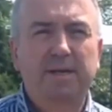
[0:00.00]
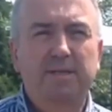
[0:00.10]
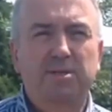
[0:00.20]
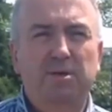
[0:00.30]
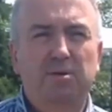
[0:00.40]

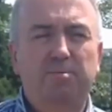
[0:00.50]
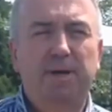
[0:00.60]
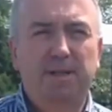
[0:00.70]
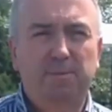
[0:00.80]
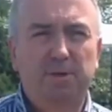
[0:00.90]
So
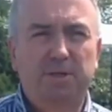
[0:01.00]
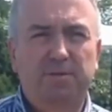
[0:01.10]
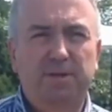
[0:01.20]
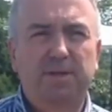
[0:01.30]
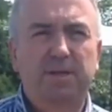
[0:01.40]
make the most of
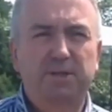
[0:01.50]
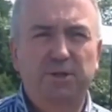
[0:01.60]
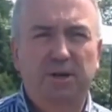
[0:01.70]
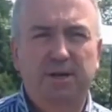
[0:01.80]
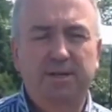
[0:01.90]
it,
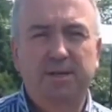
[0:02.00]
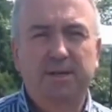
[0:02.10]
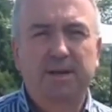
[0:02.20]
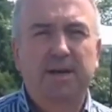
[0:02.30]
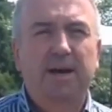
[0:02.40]
enjoy it,
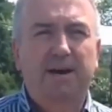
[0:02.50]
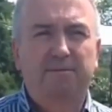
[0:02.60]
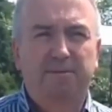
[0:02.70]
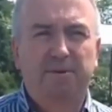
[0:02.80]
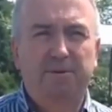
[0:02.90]

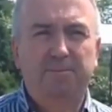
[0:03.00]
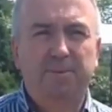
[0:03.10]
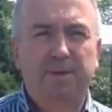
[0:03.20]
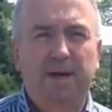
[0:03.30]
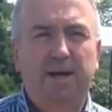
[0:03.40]
have fun,
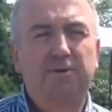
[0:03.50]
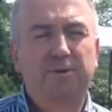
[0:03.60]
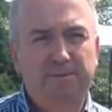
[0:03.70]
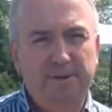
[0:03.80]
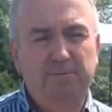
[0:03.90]
and
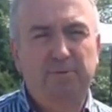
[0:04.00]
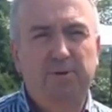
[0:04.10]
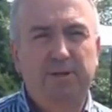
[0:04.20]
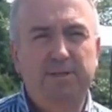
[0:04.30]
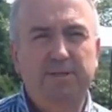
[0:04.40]
don't have any
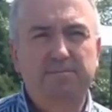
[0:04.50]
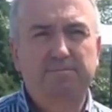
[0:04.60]
regrets.